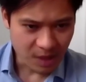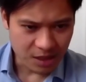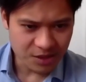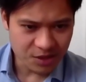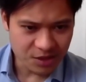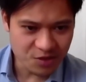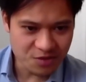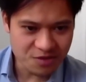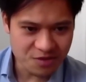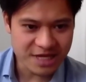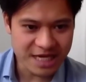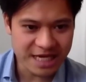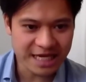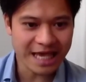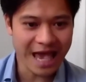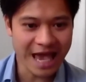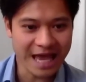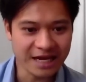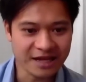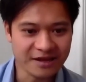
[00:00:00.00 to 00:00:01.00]
do you think
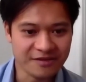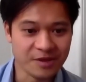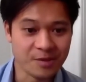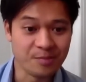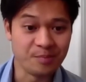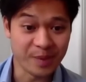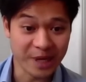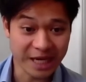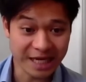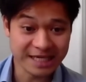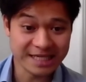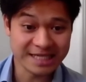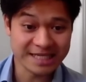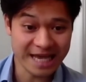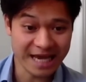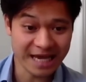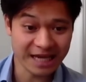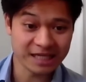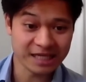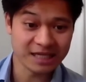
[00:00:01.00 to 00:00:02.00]
any of the big
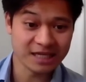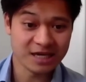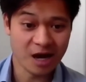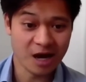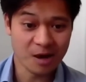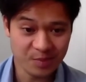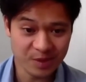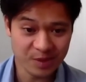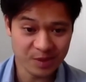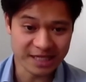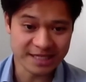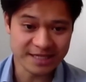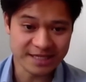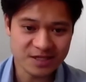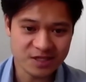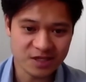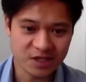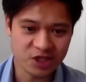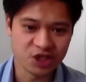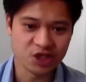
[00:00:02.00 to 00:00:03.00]
tech companies,
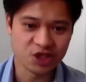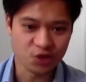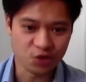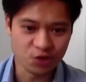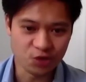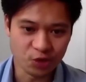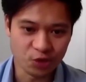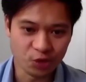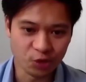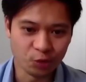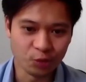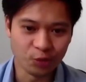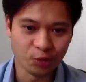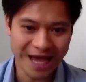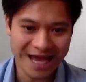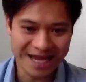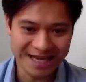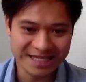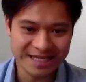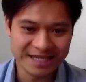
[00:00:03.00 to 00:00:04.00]
such as Google, will
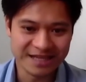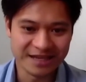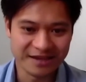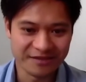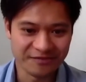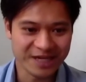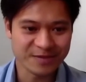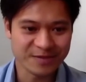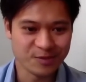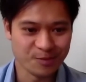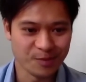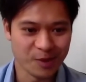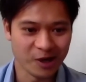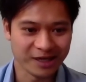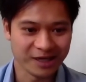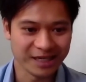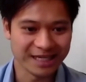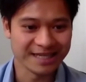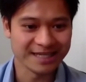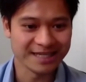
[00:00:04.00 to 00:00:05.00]
enter the investment
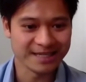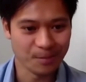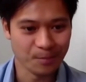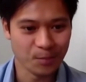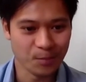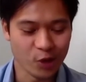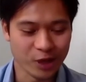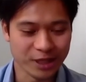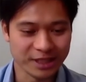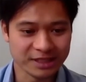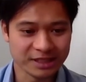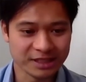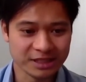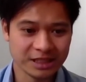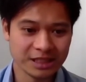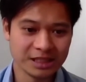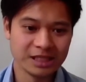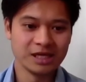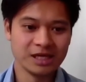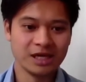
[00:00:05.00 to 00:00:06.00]
market at some point?
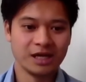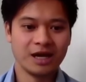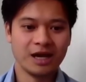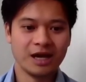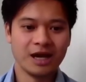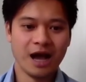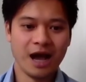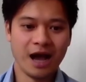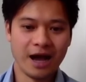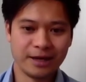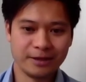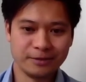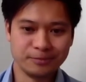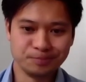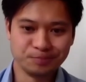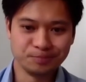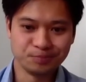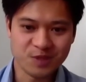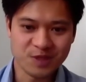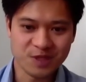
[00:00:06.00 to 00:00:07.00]

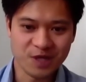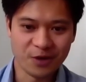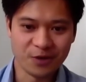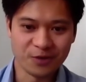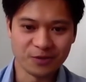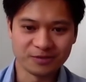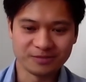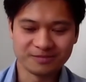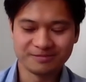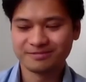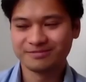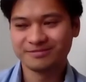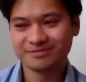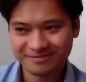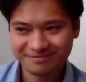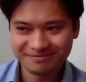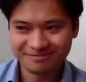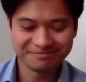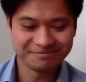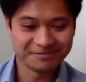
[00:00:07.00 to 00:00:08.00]
So
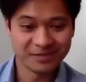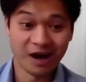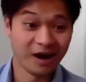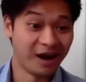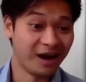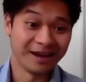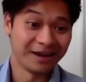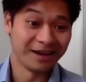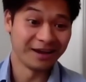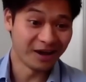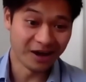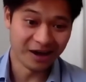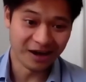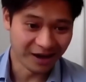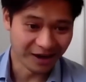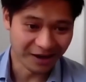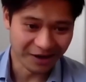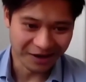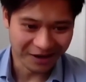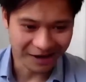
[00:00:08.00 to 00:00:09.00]
I'm
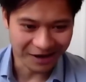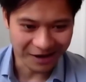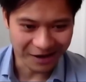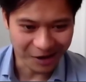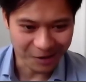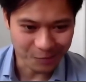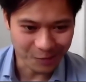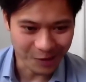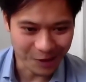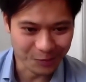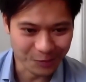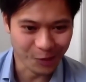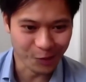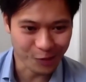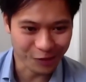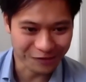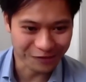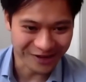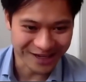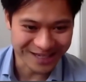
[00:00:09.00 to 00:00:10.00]
not
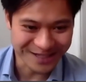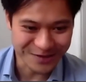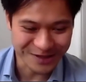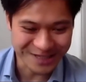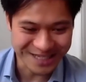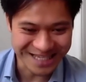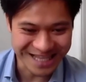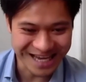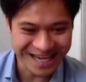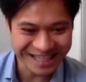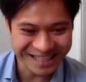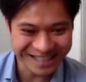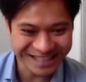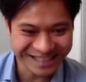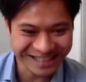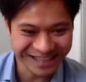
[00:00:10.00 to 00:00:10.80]
qualified to answer that.